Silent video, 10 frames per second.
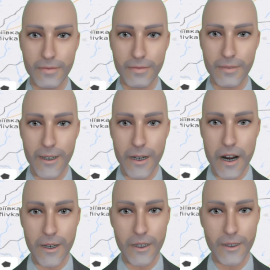7
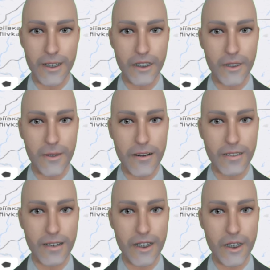hours ago, Secretary
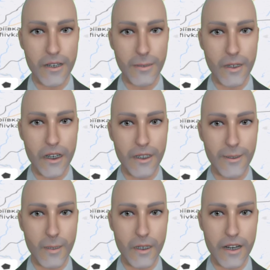Antony Blinken
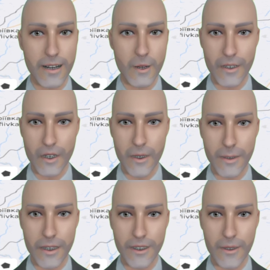spoke today with Foreign
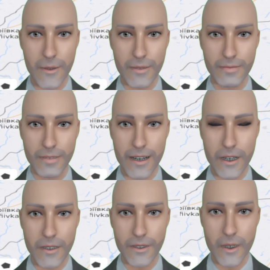Minister
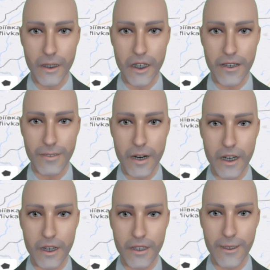Dmytro Kuleba
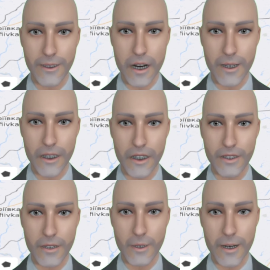to discuss
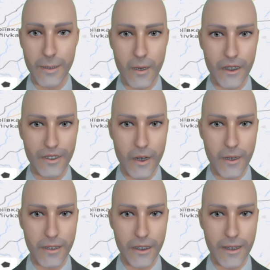continued support for
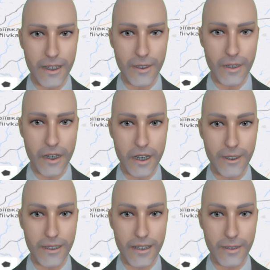Ukraine from the United
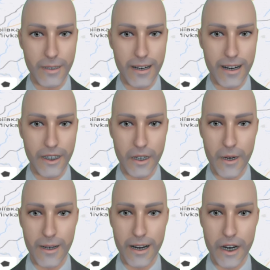States and
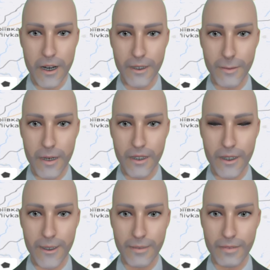our allies and
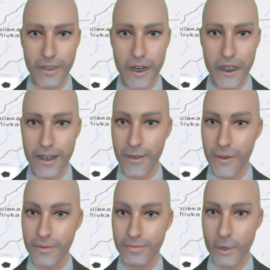partners. Together,
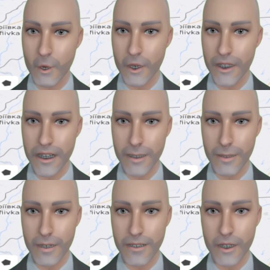we will
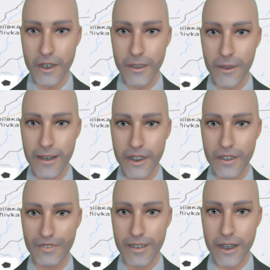help the people of Ukraine
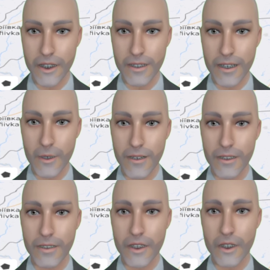defend and
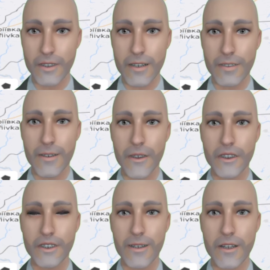rebuild their
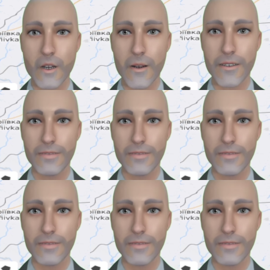territory.